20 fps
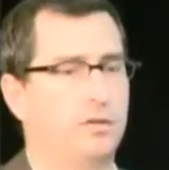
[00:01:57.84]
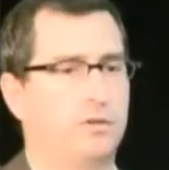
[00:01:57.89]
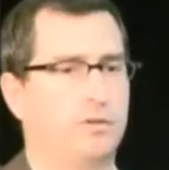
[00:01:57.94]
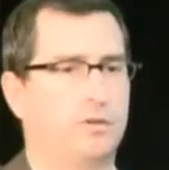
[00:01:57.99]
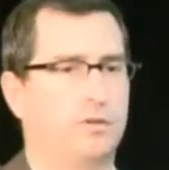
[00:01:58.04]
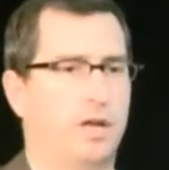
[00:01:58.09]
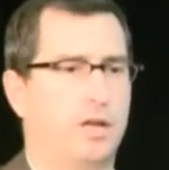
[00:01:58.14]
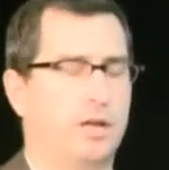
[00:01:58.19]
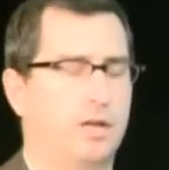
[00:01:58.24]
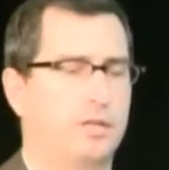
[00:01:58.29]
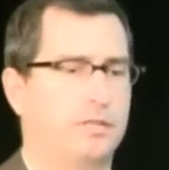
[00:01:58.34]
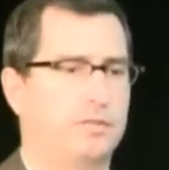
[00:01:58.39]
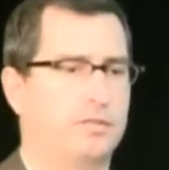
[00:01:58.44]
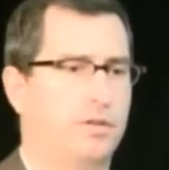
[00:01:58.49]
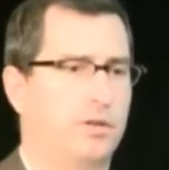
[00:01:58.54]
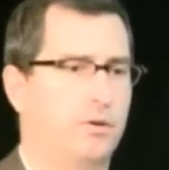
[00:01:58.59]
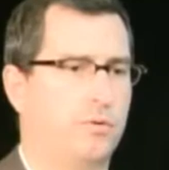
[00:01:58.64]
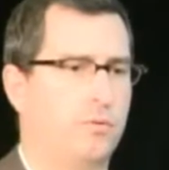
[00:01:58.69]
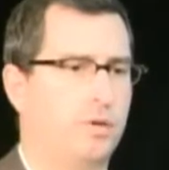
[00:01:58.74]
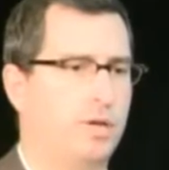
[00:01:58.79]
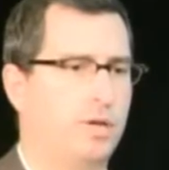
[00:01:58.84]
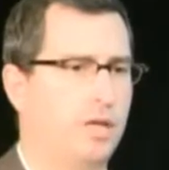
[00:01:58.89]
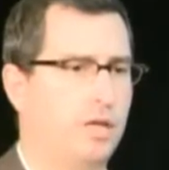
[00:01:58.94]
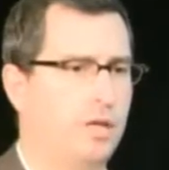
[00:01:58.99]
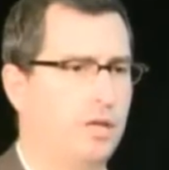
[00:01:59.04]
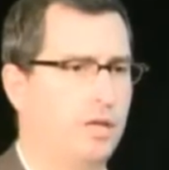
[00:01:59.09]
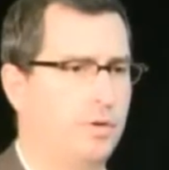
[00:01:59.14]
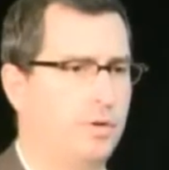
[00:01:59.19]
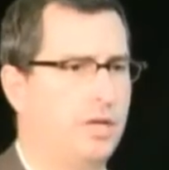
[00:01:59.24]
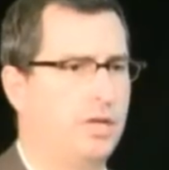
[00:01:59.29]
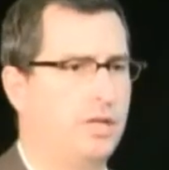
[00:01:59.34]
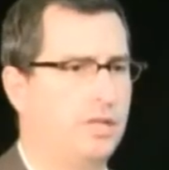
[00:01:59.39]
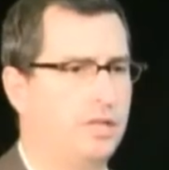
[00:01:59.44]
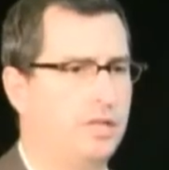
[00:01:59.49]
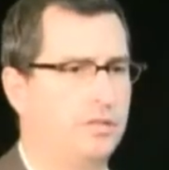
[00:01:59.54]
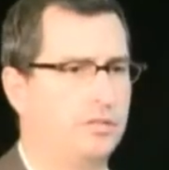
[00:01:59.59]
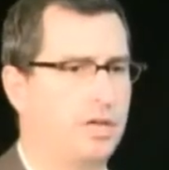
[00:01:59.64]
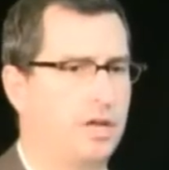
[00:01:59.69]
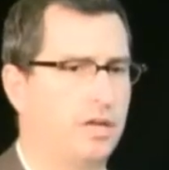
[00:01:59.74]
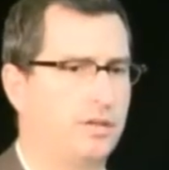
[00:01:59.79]
right? And so when any
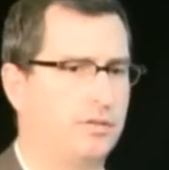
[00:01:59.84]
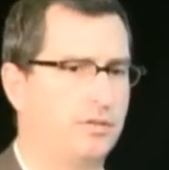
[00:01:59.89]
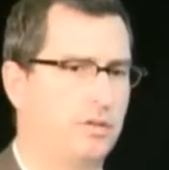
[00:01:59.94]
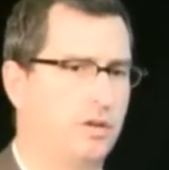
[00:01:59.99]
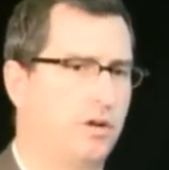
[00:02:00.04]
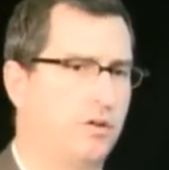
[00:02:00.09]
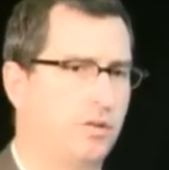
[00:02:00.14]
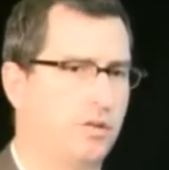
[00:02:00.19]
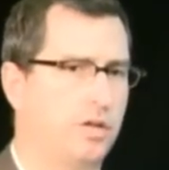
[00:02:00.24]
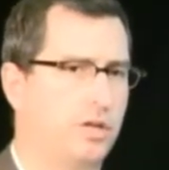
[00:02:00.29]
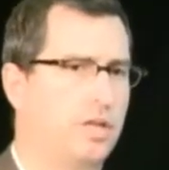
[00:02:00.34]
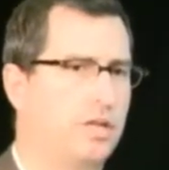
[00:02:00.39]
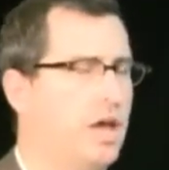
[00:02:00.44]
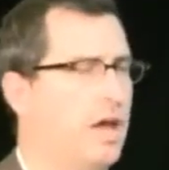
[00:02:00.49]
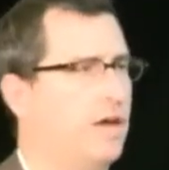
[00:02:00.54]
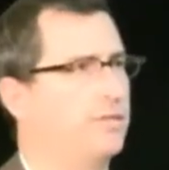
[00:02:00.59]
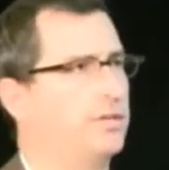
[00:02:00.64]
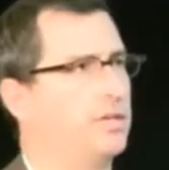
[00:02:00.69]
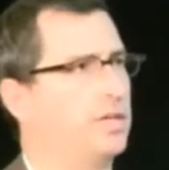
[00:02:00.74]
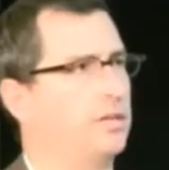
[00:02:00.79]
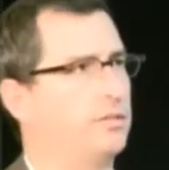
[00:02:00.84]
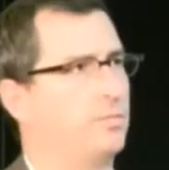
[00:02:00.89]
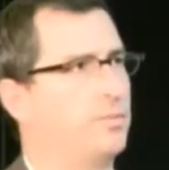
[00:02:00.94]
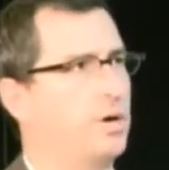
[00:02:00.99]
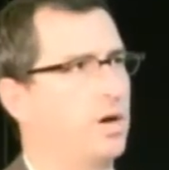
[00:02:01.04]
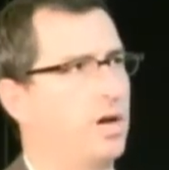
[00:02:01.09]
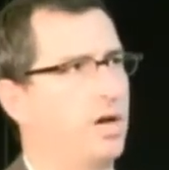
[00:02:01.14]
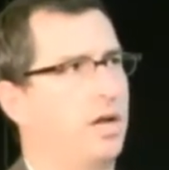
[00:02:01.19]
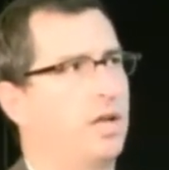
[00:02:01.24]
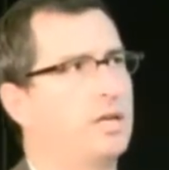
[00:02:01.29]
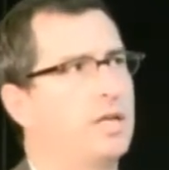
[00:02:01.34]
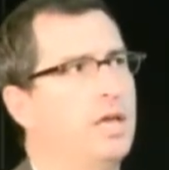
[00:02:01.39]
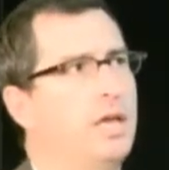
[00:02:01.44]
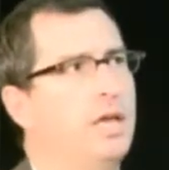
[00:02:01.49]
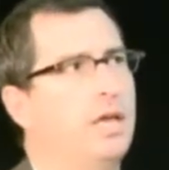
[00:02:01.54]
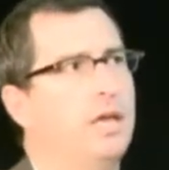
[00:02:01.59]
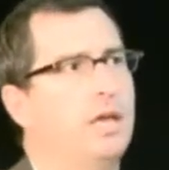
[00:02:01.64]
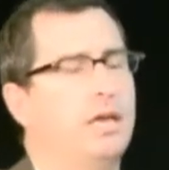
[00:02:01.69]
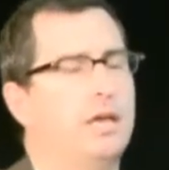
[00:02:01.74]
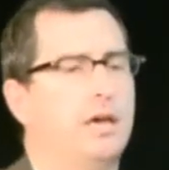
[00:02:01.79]
of these guys are looking to advertise a product,
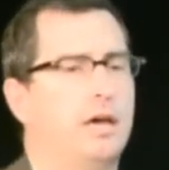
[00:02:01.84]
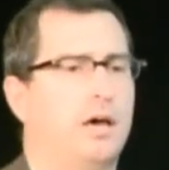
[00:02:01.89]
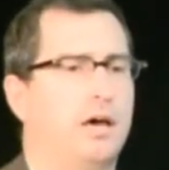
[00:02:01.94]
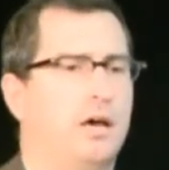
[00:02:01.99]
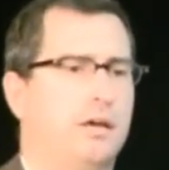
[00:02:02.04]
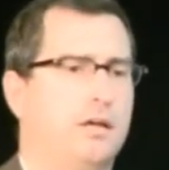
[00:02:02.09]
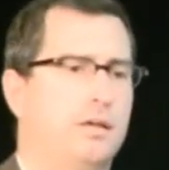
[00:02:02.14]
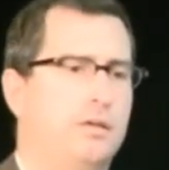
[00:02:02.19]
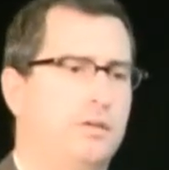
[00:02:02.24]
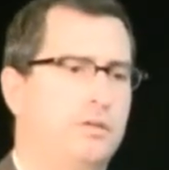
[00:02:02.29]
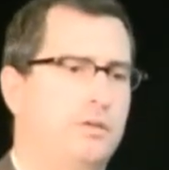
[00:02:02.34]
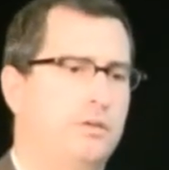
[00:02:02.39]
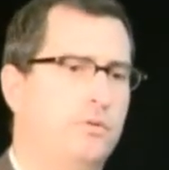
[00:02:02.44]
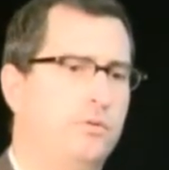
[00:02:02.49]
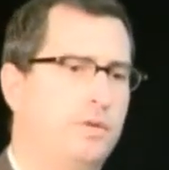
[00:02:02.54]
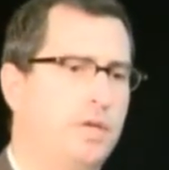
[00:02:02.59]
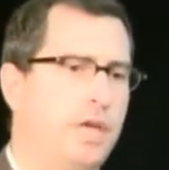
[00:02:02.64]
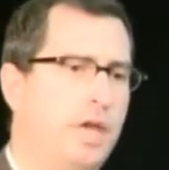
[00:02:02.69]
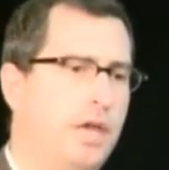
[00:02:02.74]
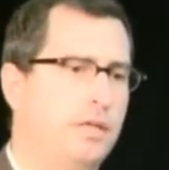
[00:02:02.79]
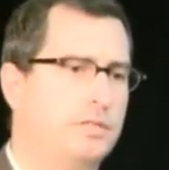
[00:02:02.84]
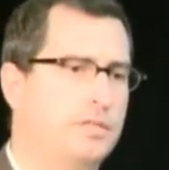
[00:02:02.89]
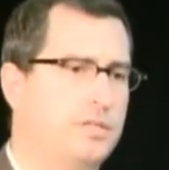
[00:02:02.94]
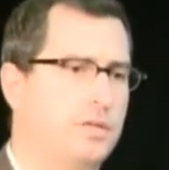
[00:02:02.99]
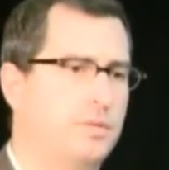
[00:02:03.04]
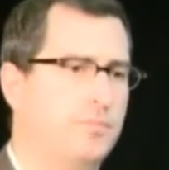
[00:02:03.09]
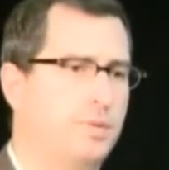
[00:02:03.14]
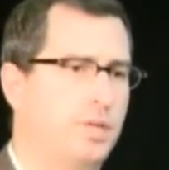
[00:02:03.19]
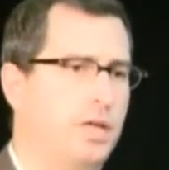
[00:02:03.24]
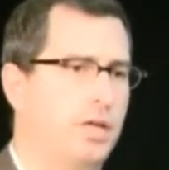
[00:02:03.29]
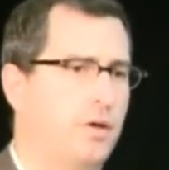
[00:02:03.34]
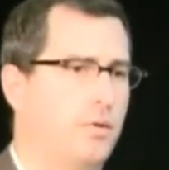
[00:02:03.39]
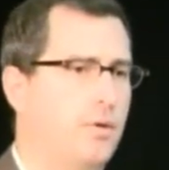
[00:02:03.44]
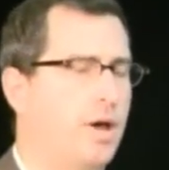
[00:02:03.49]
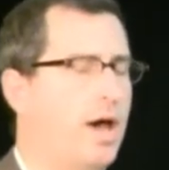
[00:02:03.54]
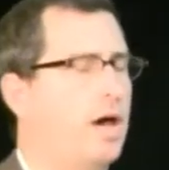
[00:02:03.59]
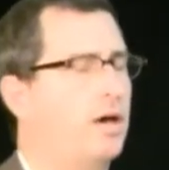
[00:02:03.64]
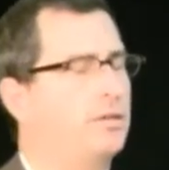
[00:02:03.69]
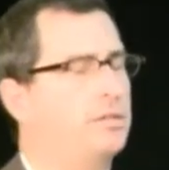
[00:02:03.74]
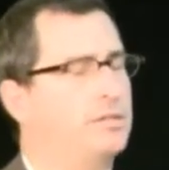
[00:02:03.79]
you can't simply go
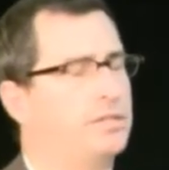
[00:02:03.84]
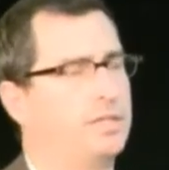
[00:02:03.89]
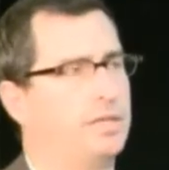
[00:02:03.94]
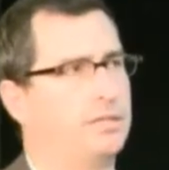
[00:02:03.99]
out and say